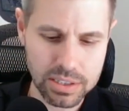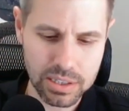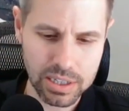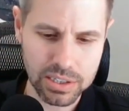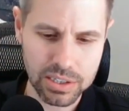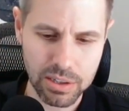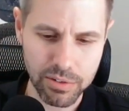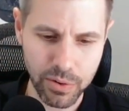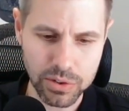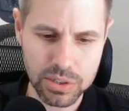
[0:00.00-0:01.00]
It's the
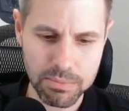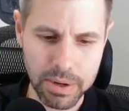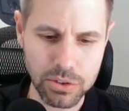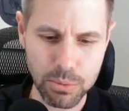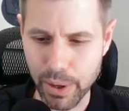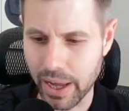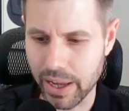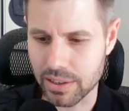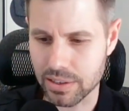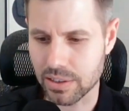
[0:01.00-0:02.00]
first major bank
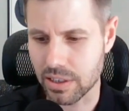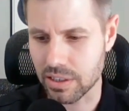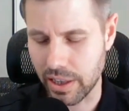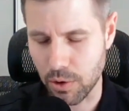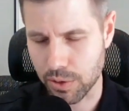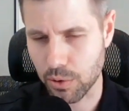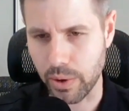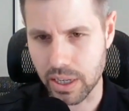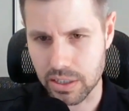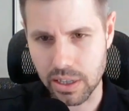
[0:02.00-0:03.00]
it's the earthquake,
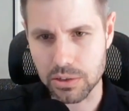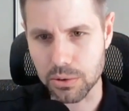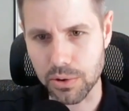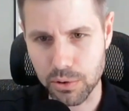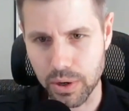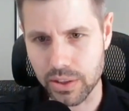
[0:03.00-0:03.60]
it's the initial earthquake, and there's